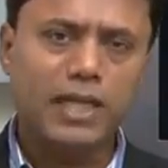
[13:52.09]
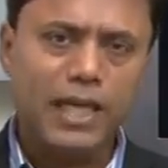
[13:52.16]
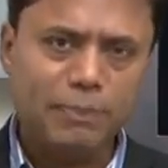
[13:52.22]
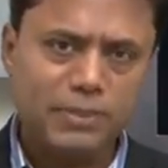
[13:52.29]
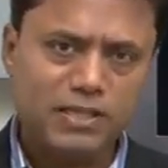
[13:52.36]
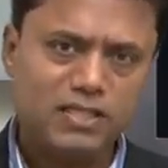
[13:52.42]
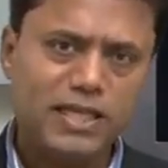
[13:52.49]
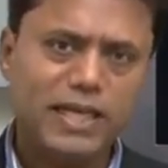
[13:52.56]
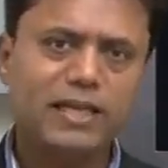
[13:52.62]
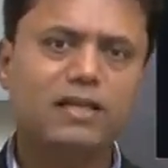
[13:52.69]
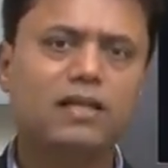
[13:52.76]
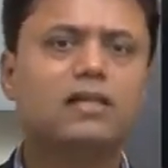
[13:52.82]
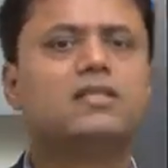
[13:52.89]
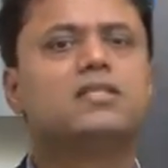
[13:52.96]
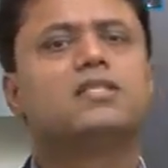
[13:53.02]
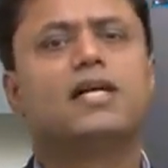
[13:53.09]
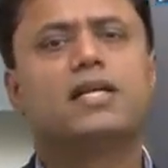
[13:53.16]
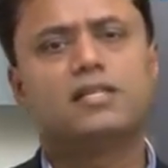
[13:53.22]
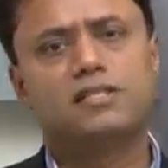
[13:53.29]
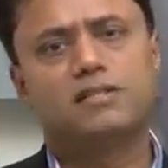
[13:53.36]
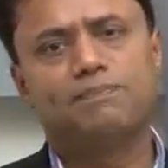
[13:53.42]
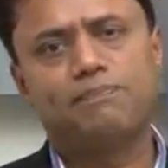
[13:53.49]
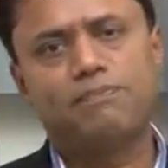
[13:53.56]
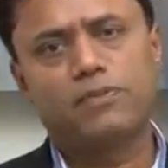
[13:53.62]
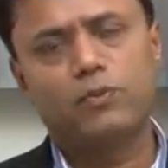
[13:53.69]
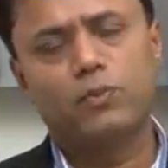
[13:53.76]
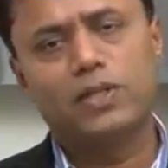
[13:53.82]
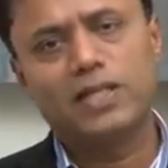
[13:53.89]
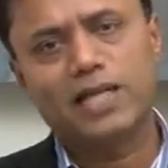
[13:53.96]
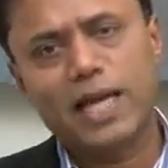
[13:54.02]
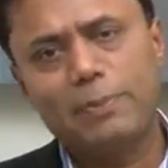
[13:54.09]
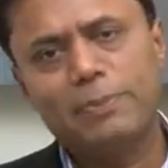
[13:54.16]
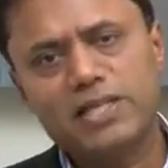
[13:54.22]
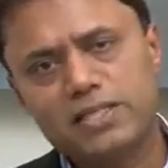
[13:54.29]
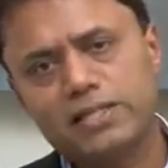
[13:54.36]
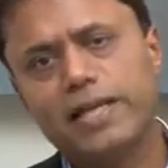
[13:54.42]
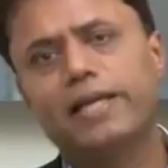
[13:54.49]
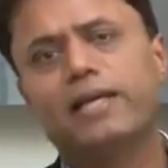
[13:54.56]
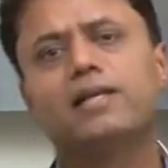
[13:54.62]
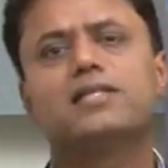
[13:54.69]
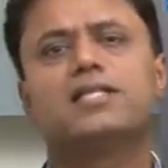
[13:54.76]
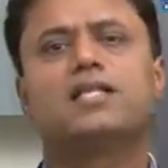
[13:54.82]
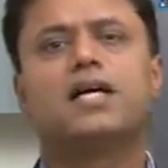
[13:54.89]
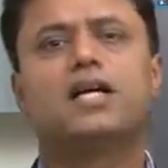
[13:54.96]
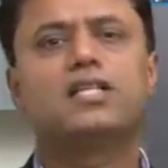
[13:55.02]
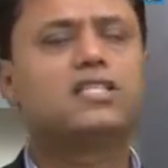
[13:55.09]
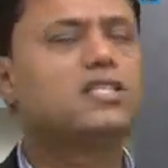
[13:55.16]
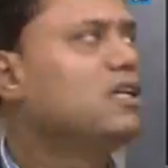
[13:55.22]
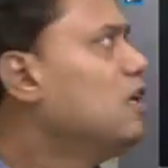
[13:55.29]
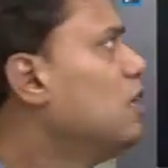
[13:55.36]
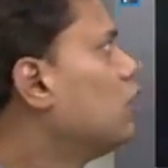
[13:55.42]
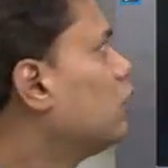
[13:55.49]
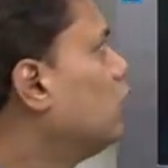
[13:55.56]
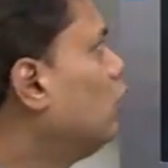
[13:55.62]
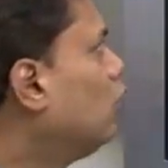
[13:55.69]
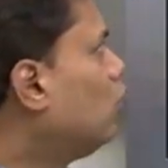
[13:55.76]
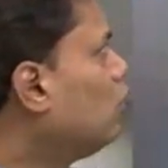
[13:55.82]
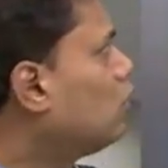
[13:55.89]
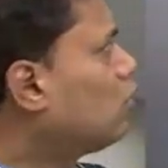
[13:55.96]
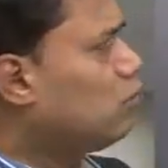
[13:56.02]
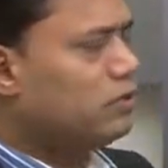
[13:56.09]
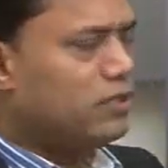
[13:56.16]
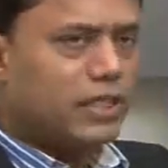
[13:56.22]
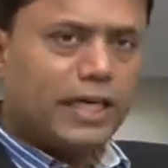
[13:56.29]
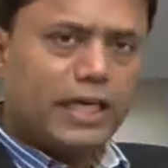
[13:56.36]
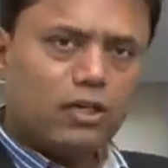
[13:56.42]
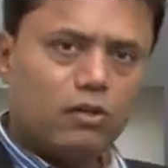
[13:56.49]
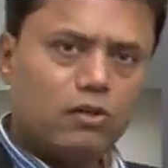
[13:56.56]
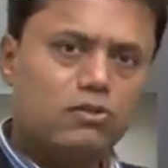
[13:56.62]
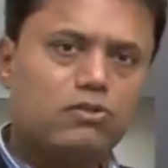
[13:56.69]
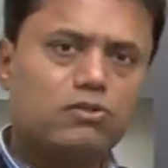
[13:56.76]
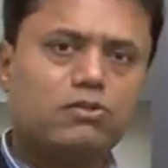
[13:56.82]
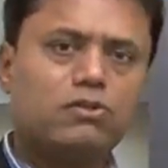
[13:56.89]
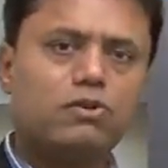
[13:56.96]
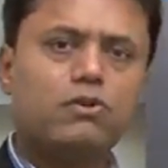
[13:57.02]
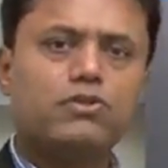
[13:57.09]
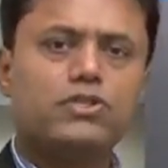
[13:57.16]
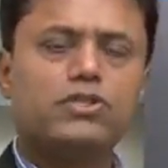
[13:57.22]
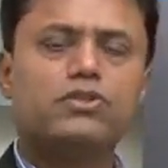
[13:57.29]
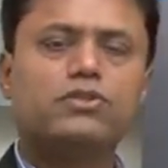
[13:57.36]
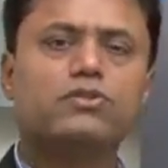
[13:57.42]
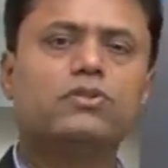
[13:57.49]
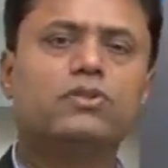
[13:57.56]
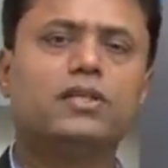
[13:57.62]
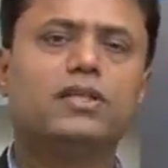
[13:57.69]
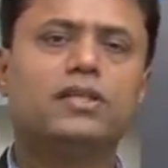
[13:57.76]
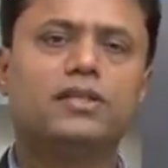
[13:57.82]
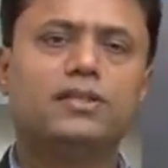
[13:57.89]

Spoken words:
Capex cycle starts. When the capex cycle starts, the low growth rate also goes into